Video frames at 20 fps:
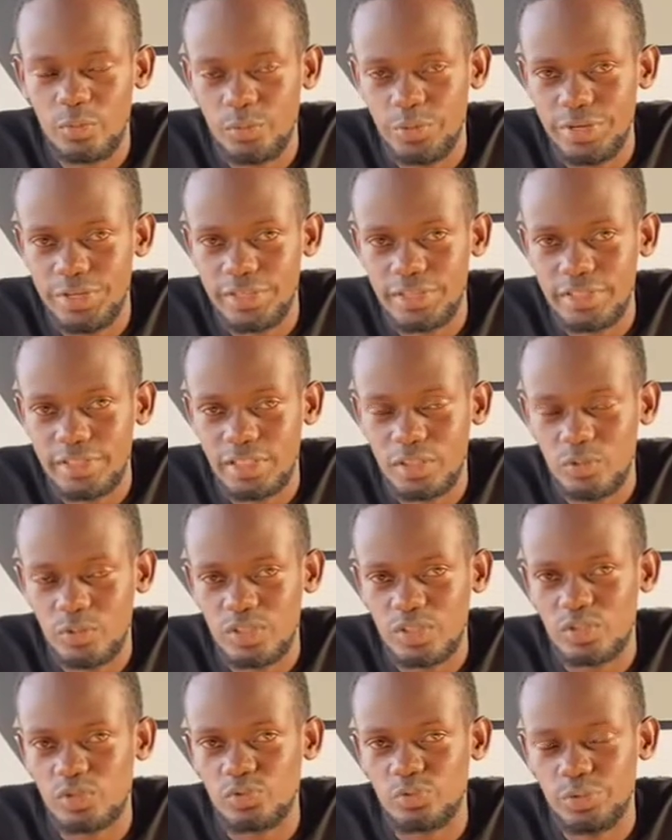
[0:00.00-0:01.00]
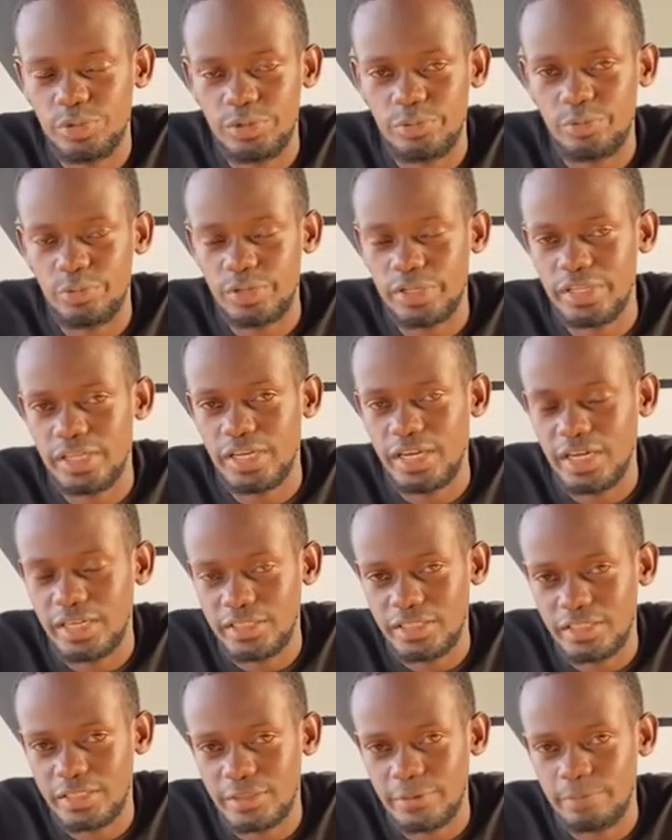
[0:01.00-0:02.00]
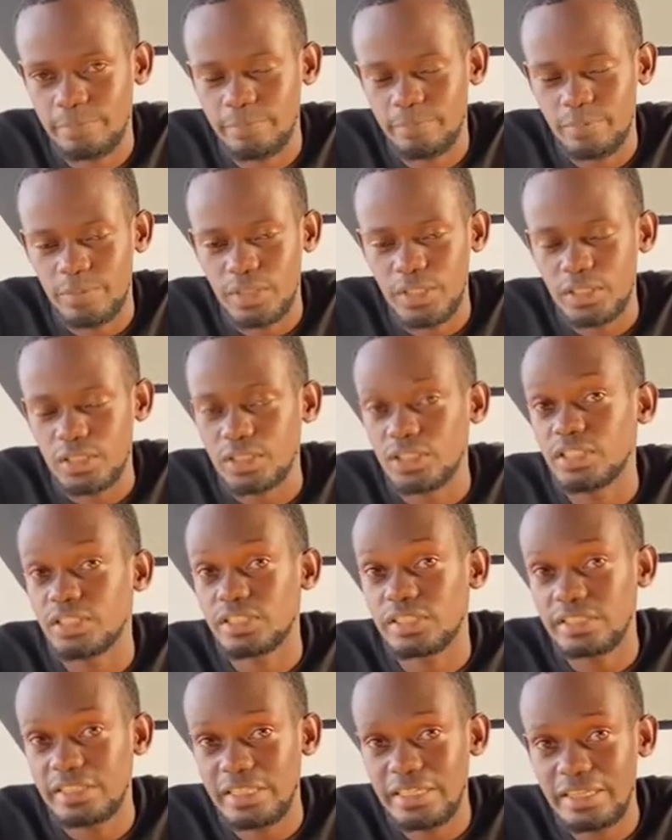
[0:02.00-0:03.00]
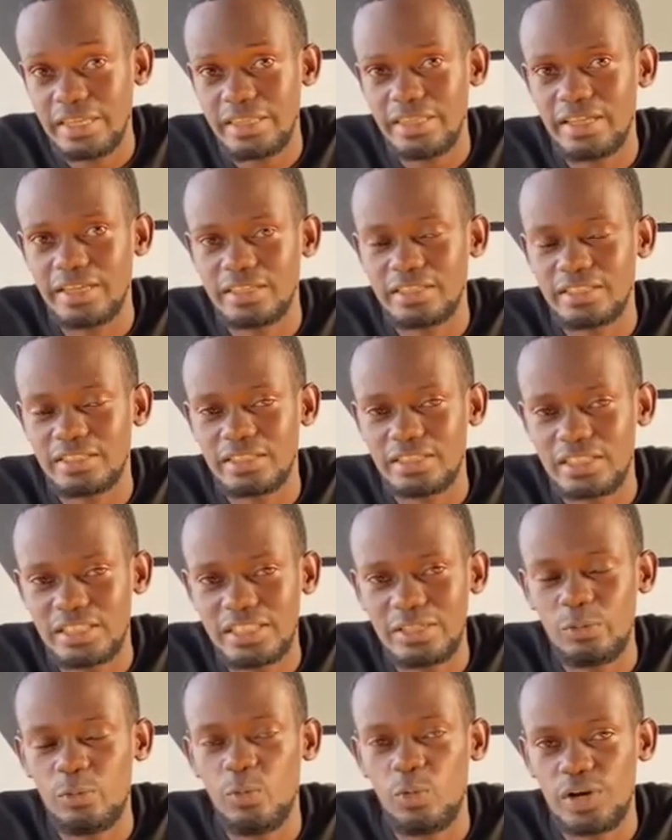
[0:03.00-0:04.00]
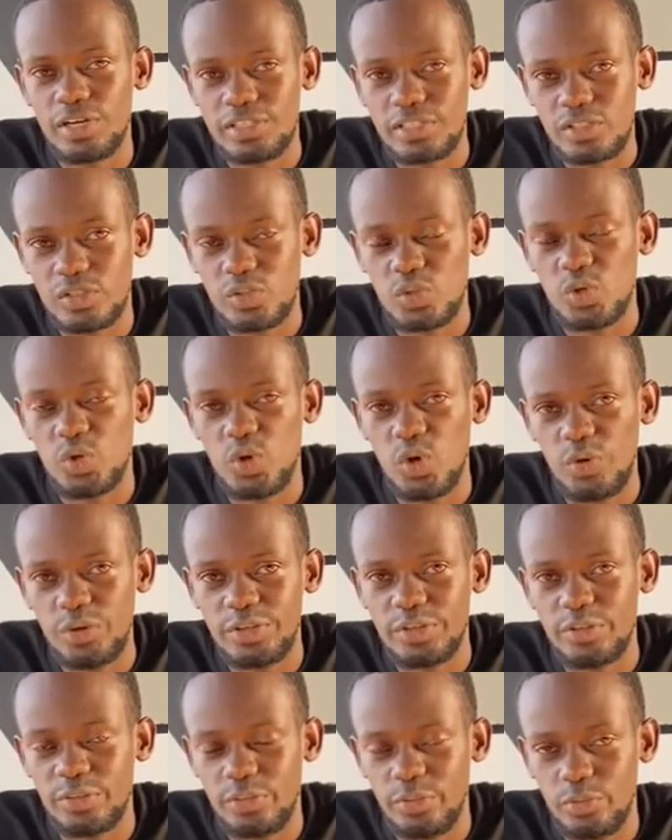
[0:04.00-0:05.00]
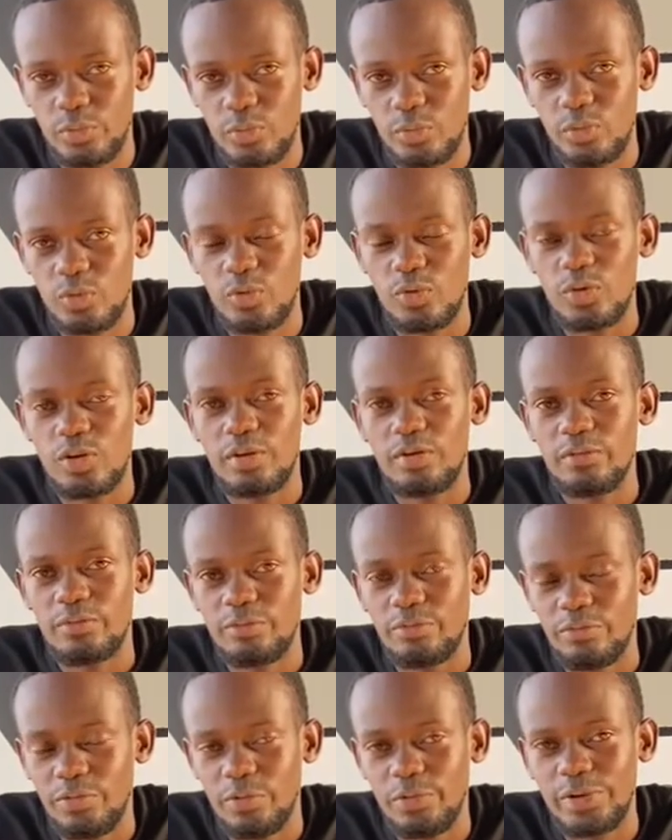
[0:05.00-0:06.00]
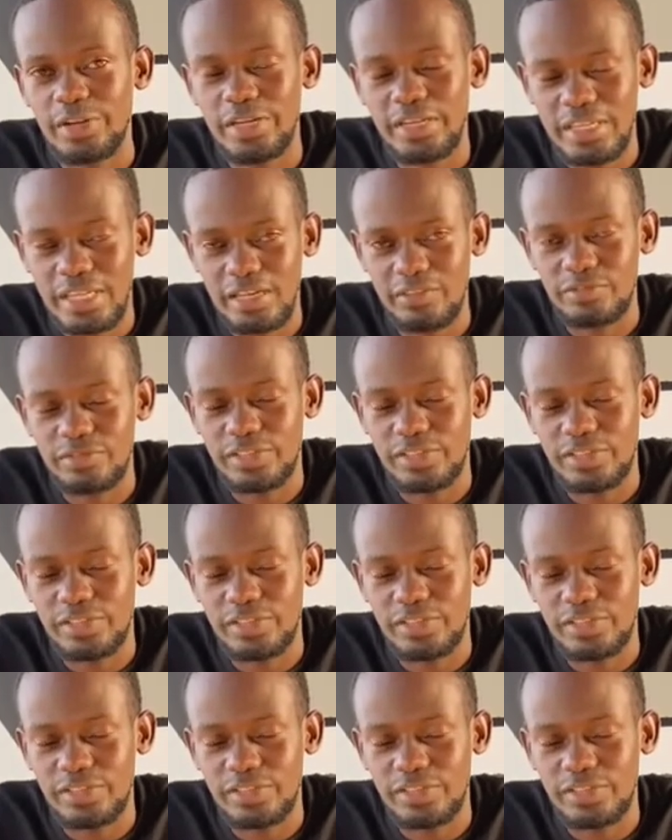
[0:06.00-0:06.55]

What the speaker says: queen, it was really, really hurting. She said that she was going through very tough